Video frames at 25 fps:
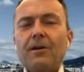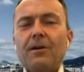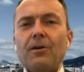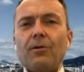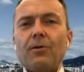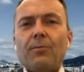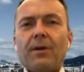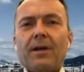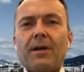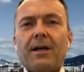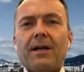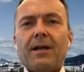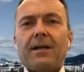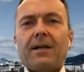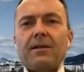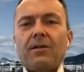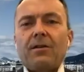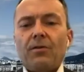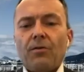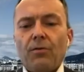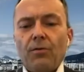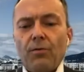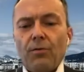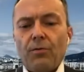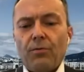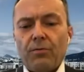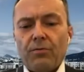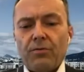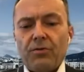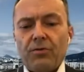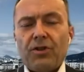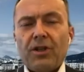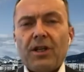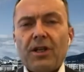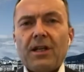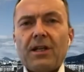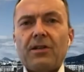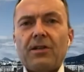We had to
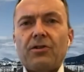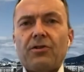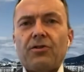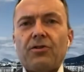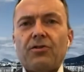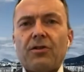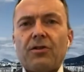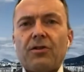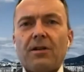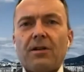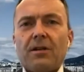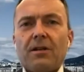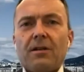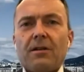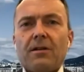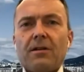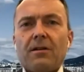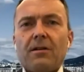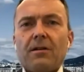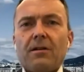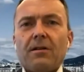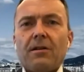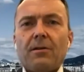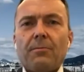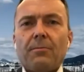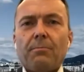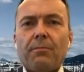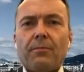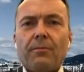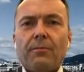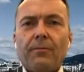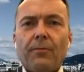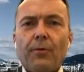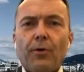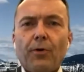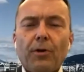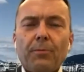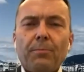change the
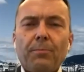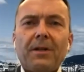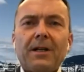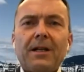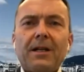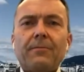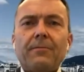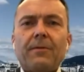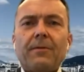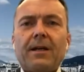work plan,